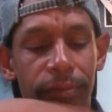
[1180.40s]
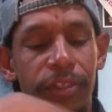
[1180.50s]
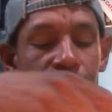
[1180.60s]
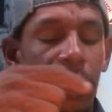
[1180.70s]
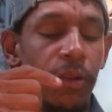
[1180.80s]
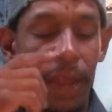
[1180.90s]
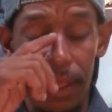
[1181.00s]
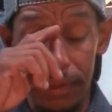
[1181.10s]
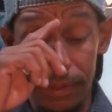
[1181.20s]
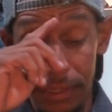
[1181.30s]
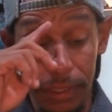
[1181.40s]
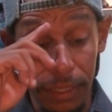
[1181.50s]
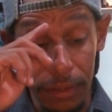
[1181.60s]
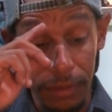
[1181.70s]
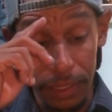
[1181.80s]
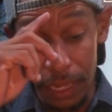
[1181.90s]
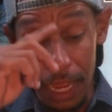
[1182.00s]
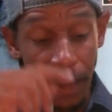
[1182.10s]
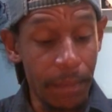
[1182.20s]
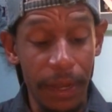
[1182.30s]
spun around to, to, to
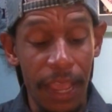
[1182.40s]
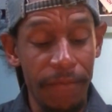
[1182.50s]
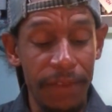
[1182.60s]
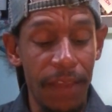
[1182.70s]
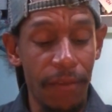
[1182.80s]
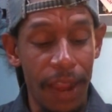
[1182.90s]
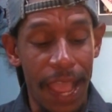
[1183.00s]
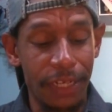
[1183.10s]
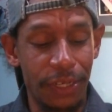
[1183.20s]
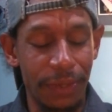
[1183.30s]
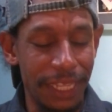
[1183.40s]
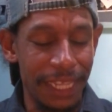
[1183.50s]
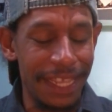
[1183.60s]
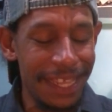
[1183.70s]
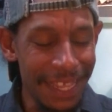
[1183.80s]
line it, but I've never actually